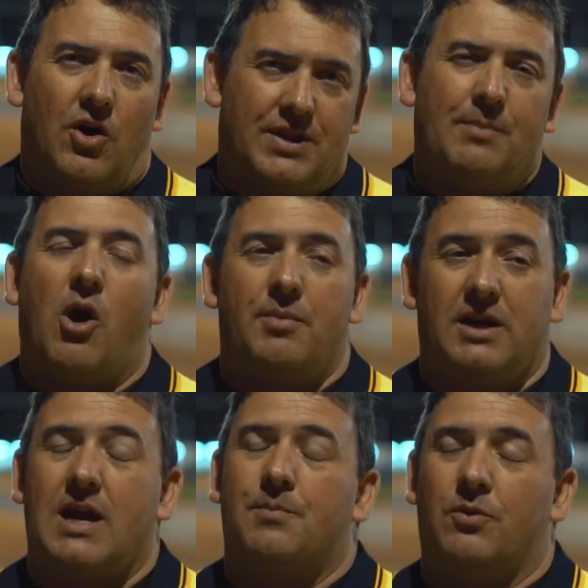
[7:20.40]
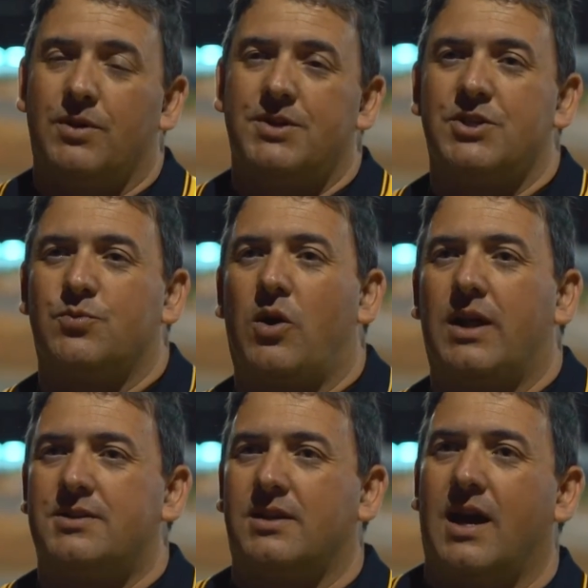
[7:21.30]
There might be a couple of reasons why
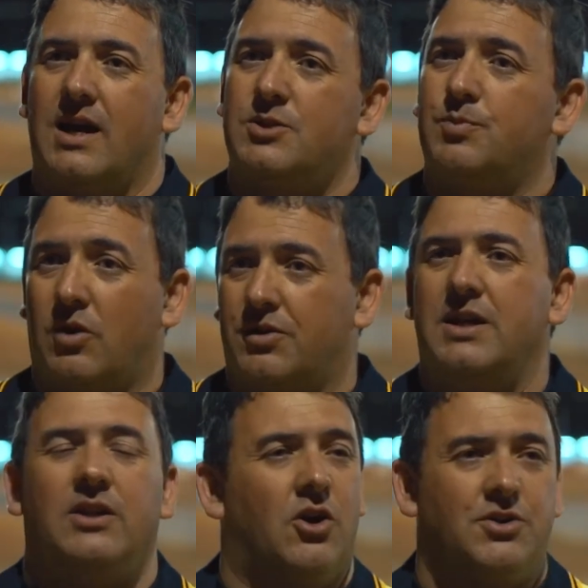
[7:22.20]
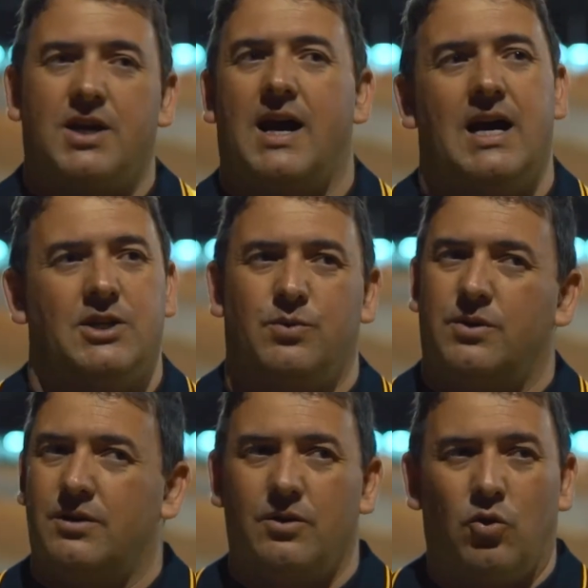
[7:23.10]
that's the case, but I think those cars
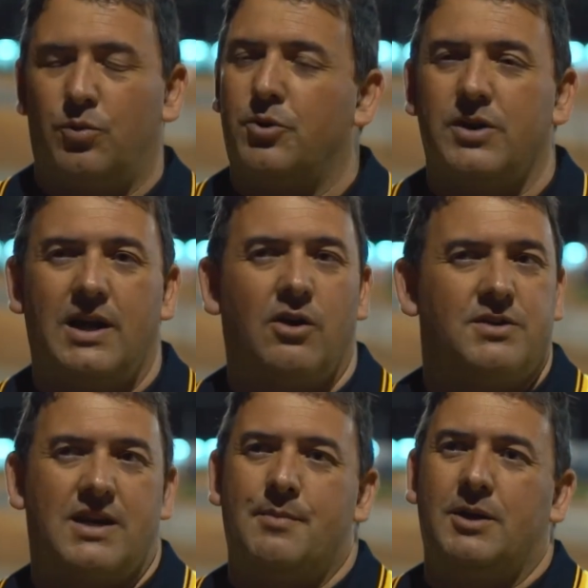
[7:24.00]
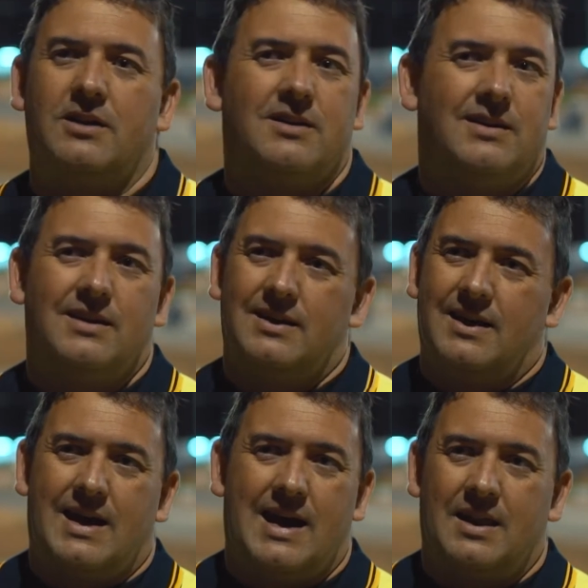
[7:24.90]
were all pretty aerodynamic.
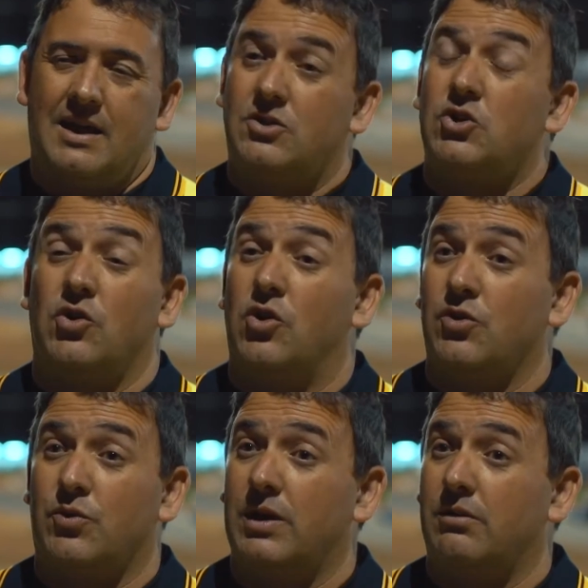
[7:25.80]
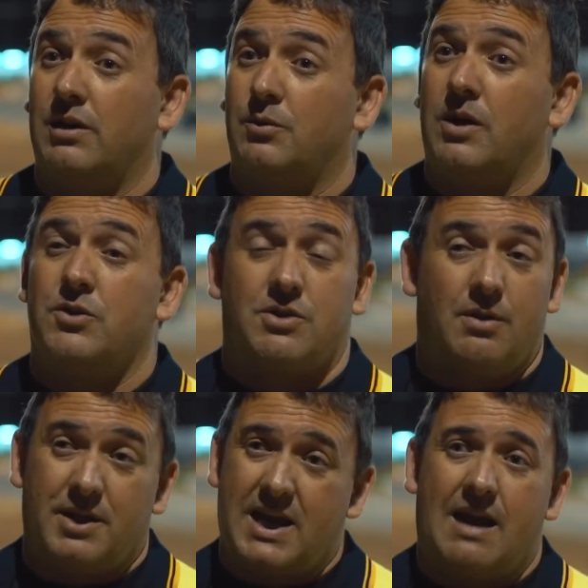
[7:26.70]
They turned really, really well, so
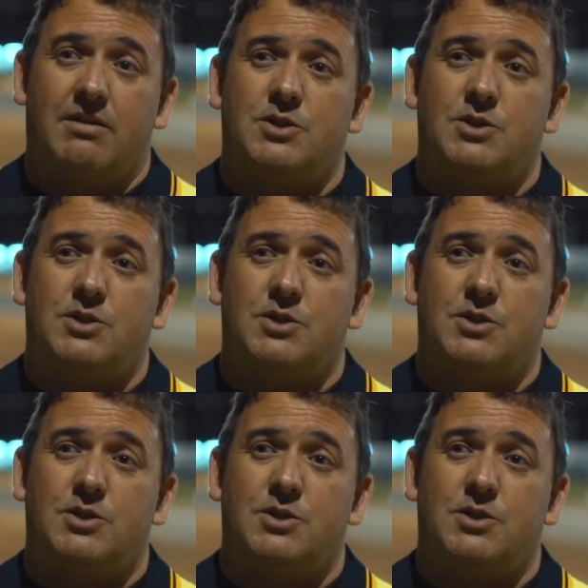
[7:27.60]
able to carry